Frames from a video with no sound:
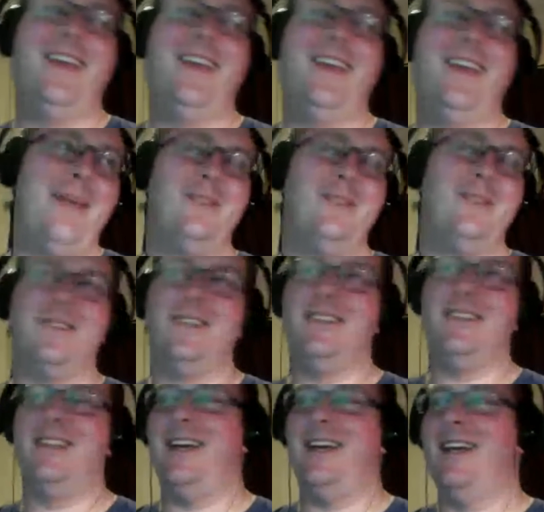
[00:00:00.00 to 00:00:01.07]
Amazon
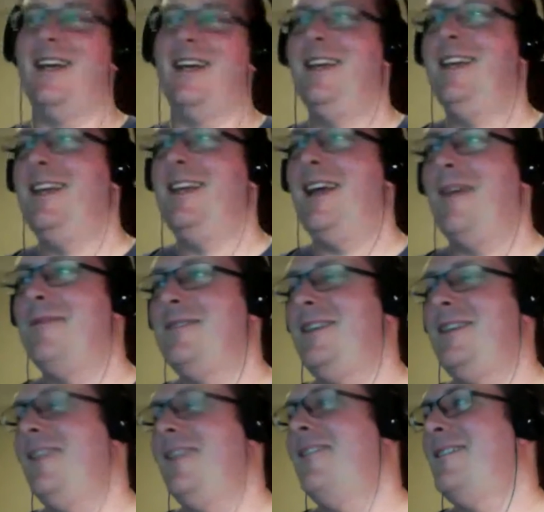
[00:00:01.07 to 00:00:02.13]
can.
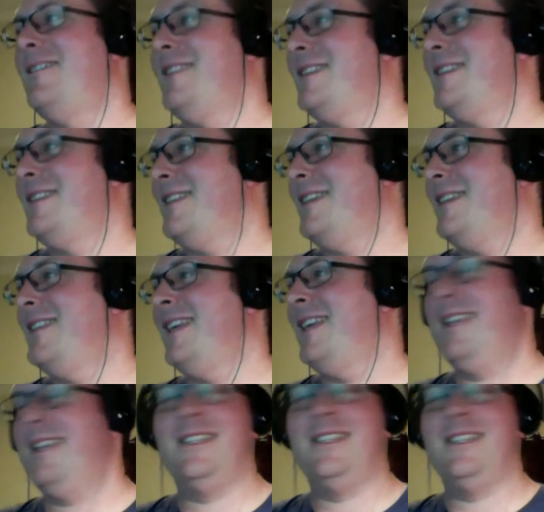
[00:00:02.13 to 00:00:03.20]
There's
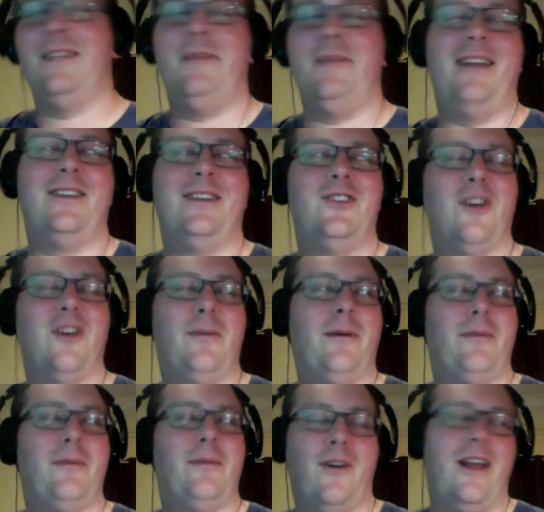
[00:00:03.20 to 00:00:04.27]
an abandoned shop
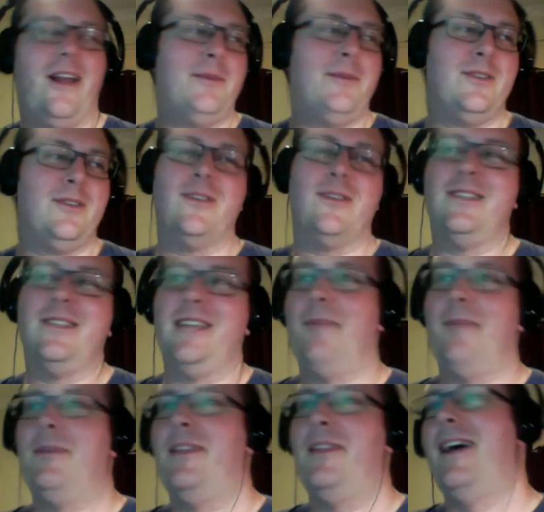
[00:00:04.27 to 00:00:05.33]
up the road. Amazon can set
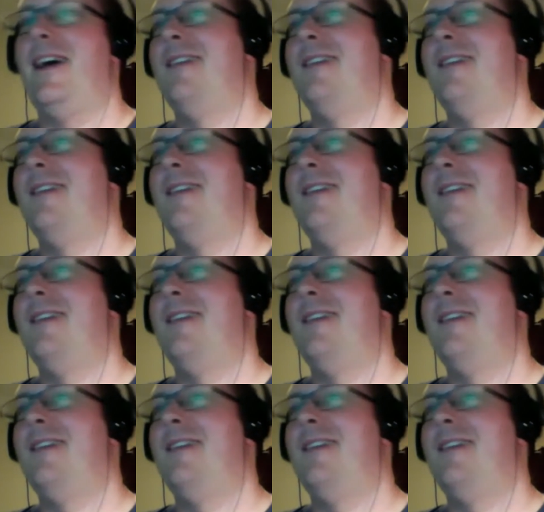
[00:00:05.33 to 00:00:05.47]
up in that.